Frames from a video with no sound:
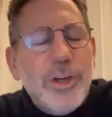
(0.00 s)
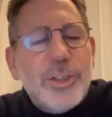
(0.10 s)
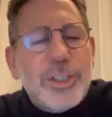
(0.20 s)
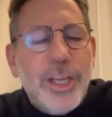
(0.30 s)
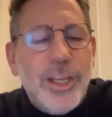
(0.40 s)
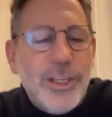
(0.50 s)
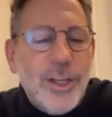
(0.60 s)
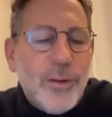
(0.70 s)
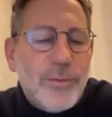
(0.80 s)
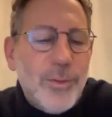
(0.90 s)
you
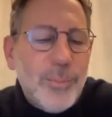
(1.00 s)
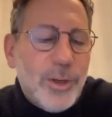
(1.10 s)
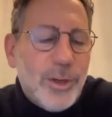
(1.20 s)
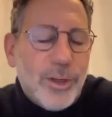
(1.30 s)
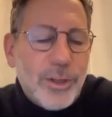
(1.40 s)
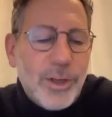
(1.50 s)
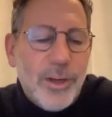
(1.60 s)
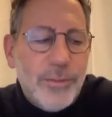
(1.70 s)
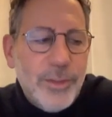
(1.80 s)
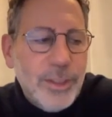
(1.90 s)
seeing, from your
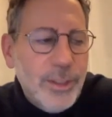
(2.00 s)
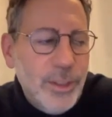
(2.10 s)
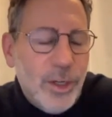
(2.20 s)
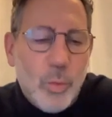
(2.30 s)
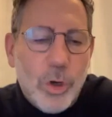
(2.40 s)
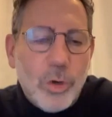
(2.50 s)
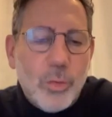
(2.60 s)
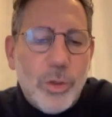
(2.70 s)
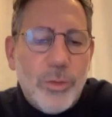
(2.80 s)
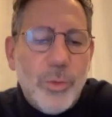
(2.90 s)
kind of,
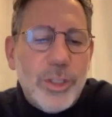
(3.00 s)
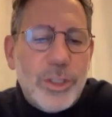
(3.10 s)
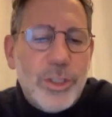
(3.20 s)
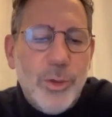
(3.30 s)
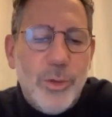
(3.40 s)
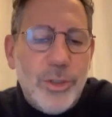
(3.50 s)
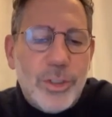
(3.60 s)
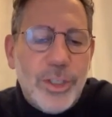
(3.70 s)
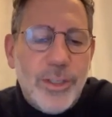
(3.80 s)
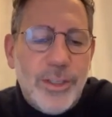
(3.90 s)
work with
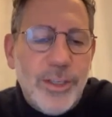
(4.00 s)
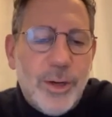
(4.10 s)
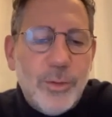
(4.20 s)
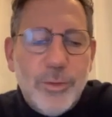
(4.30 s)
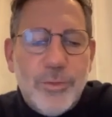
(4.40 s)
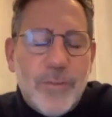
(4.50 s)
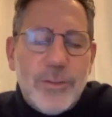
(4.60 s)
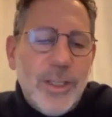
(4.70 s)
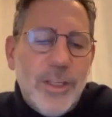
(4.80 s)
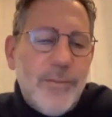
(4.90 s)
students, and, who've
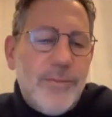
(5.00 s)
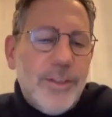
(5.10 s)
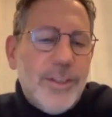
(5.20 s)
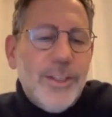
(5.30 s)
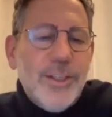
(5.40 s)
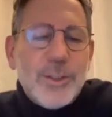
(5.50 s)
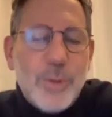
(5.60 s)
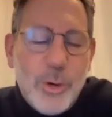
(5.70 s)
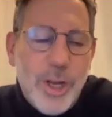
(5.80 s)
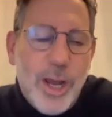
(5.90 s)
obviously they've
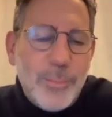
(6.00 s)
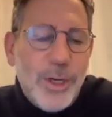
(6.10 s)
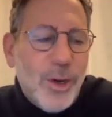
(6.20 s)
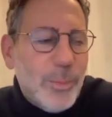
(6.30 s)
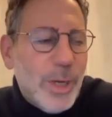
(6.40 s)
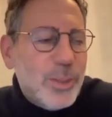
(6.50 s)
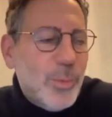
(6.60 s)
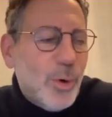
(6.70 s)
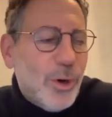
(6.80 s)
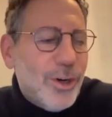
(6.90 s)
grown up, much
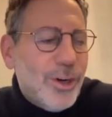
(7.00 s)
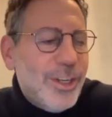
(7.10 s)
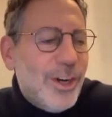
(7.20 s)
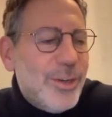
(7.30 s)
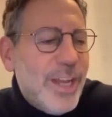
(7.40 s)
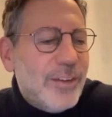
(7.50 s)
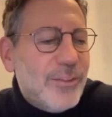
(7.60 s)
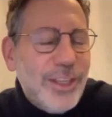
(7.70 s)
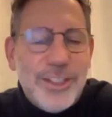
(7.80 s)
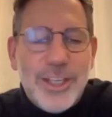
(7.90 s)
more,
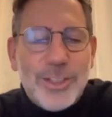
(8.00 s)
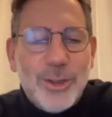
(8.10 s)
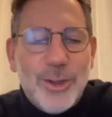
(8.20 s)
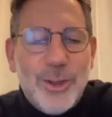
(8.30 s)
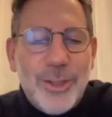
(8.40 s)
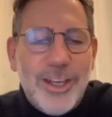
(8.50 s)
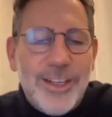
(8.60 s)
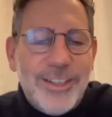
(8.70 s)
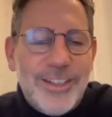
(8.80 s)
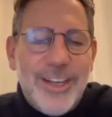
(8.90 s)
natively digital
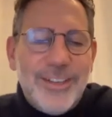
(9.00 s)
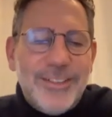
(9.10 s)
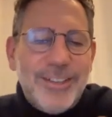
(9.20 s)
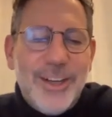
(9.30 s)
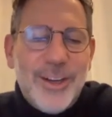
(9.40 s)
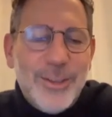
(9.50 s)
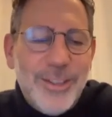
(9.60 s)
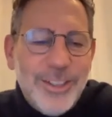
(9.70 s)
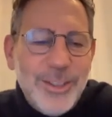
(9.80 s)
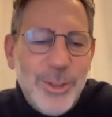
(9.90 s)
than,
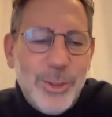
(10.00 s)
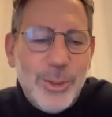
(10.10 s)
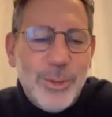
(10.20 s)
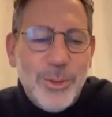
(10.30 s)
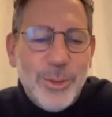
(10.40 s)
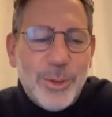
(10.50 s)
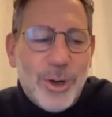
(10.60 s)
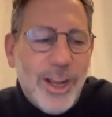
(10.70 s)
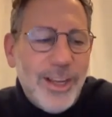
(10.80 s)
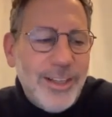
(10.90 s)
you or
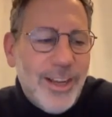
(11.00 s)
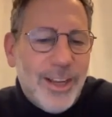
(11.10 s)
I,